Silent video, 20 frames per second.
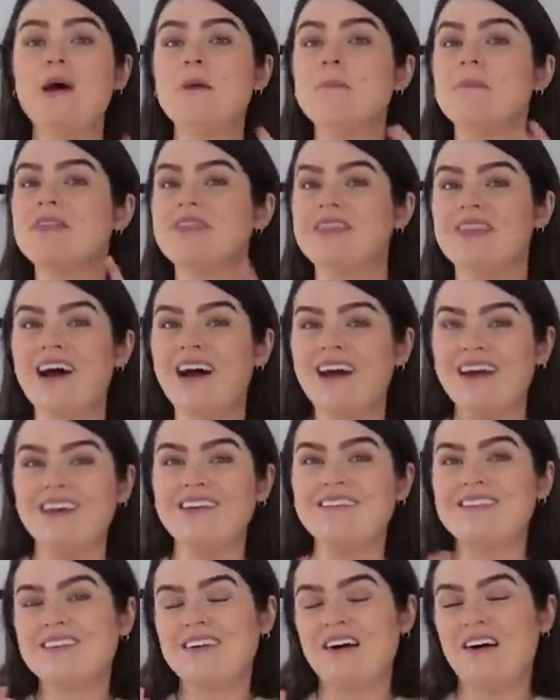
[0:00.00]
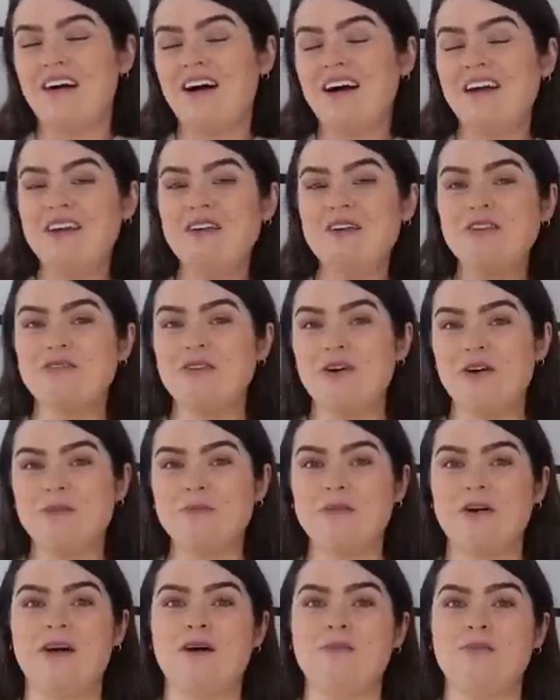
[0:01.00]
but that is kind of
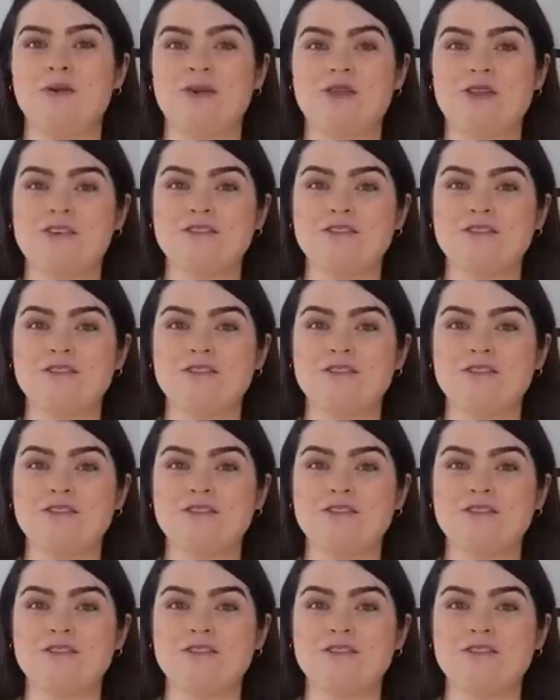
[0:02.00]
on purpose,